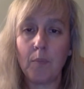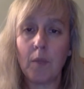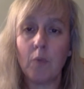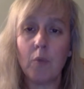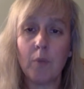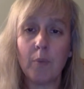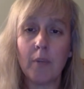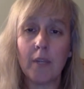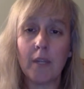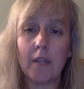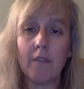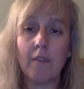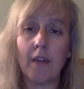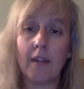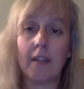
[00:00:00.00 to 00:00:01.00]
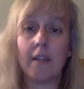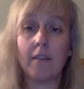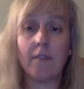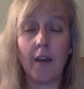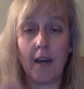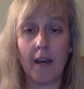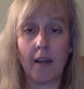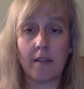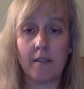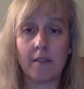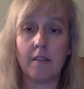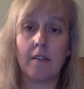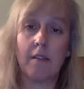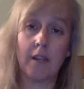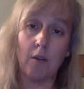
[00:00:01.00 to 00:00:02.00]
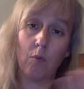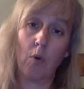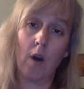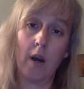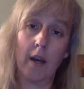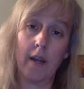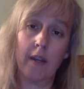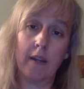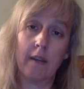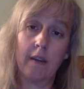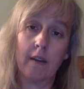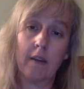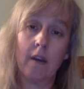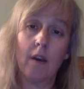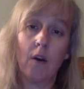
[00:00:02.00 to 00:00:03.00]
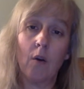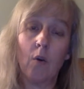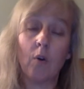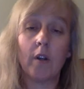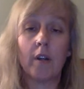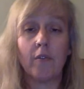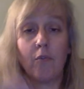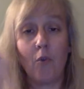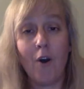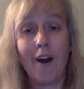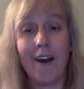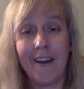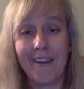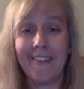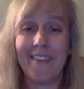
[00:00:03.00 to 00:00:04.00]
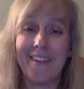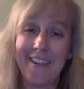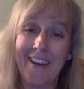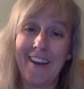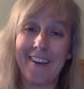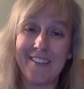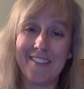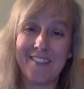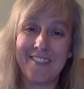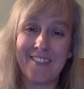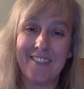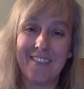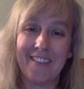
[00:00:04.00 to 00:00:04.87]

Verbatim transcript: We believe that if X, then Y, or if Y, then X.